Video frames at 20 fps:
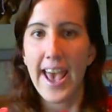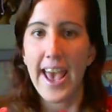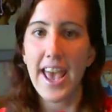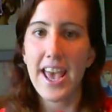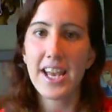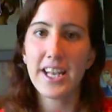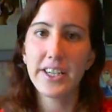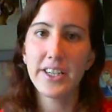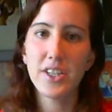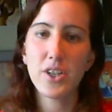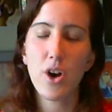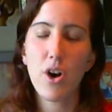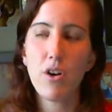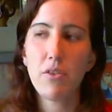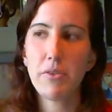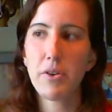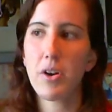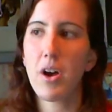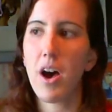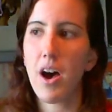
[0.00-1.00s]
And
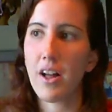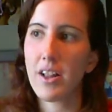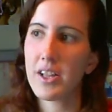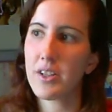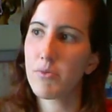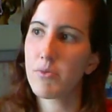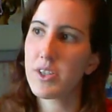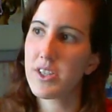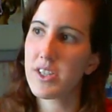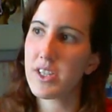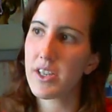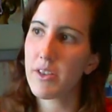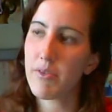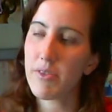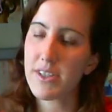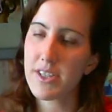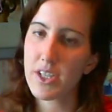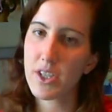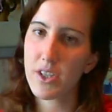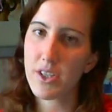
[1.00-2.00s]
overall, it
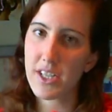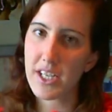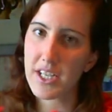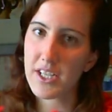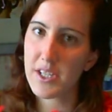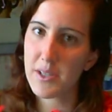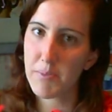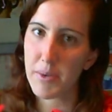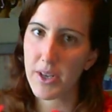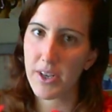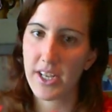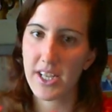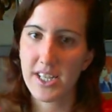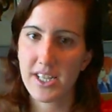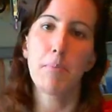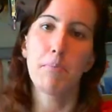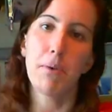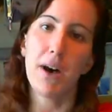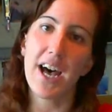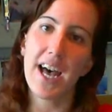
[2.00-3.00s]
was a good
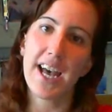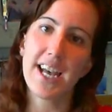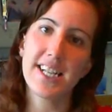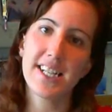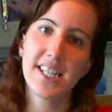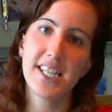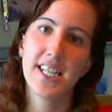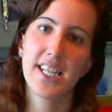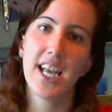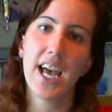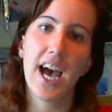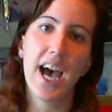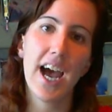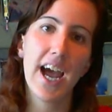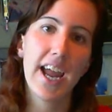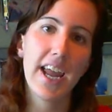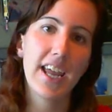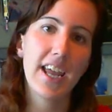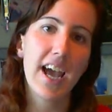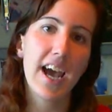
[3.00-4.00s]
experience, but
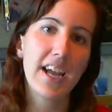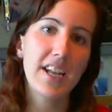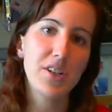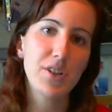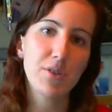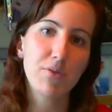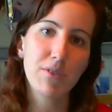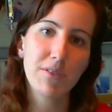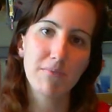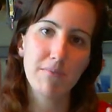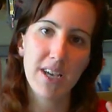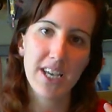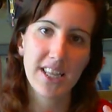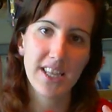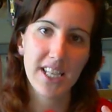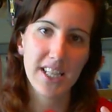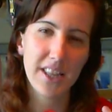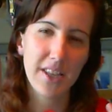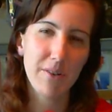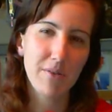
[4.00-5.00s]
I do admit
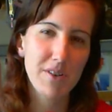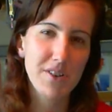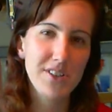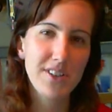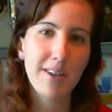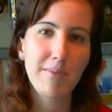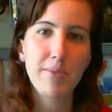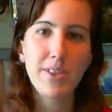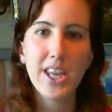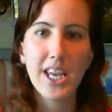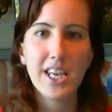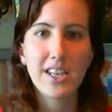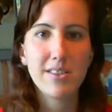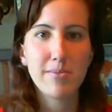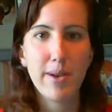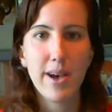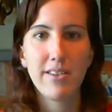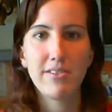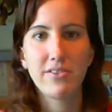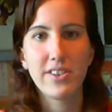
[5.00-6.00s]
that there were some things
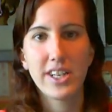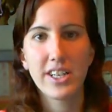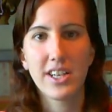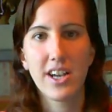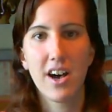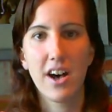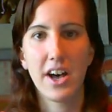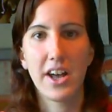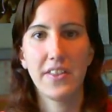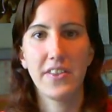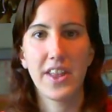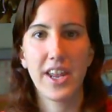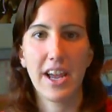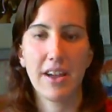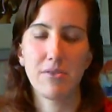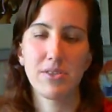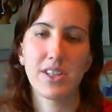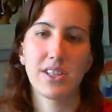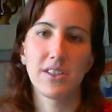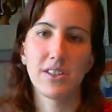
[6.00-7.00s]
about VidCon that I
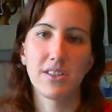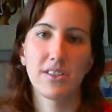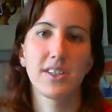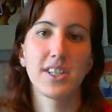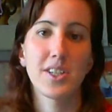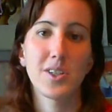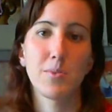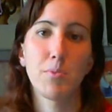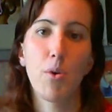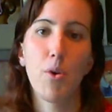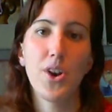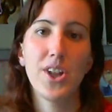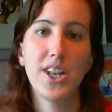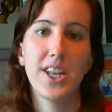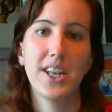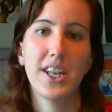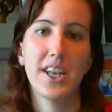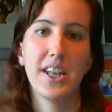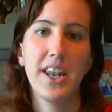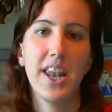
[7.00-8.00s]
was a little
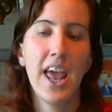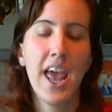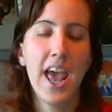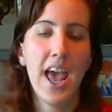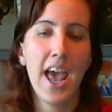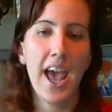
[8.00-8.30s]
disappointed in,